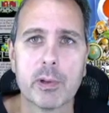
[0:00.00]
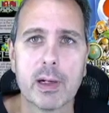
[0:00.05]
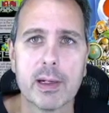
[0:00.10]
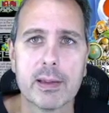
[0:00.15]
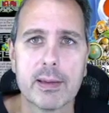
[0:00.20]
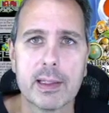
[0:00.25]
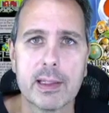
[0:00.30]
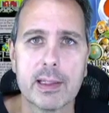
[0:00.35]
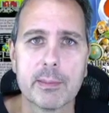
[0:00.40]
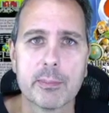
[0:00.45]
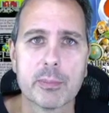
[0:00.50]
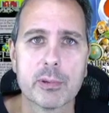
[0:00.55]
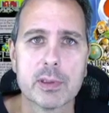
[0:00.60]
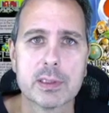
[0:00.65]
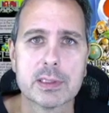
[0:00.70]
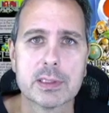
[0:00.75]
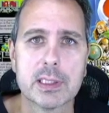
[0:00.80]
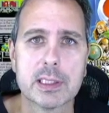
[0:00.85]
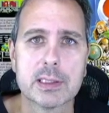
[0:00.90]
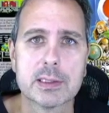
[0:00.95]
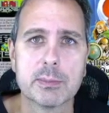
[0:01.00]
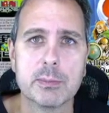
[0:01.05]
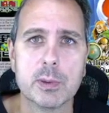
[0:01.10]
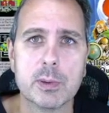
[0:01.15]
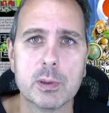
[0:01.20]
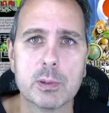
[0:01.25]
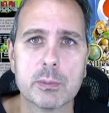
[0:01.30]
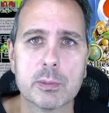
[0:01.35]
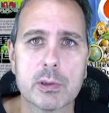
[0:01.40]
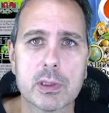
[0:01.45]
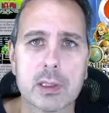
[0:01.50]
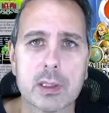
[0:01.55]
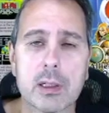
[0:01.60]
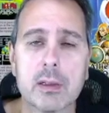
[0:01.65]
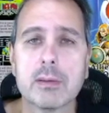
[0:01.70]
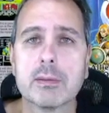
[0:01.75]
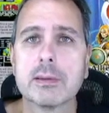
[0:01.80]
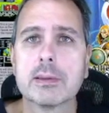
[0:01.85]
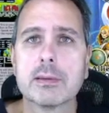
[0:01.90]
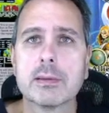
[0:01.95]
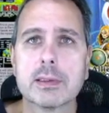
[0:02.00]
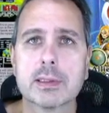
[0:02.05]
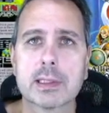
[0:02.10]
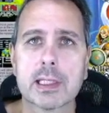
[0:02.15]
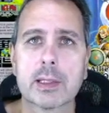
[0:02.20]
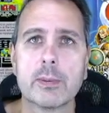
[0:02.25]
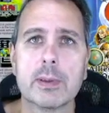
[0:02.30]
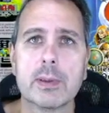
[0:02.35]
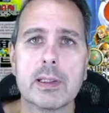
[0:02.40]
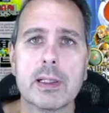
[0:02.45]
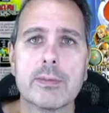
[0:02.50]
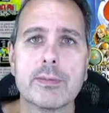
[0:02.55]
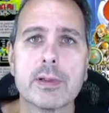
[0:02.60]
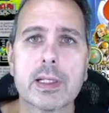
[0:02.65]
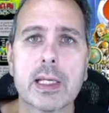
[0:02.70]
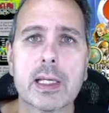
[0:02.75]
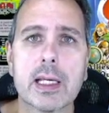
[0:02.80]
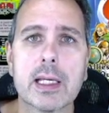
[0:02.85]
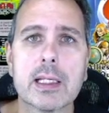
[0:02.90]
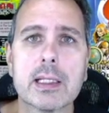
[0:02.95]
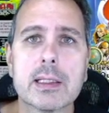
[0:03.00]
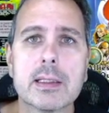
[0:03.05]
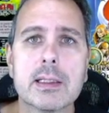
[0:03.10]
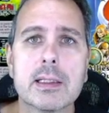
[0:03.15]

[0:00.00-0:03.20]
I think Princess Moonbrook. Oh, looks like we leveled again.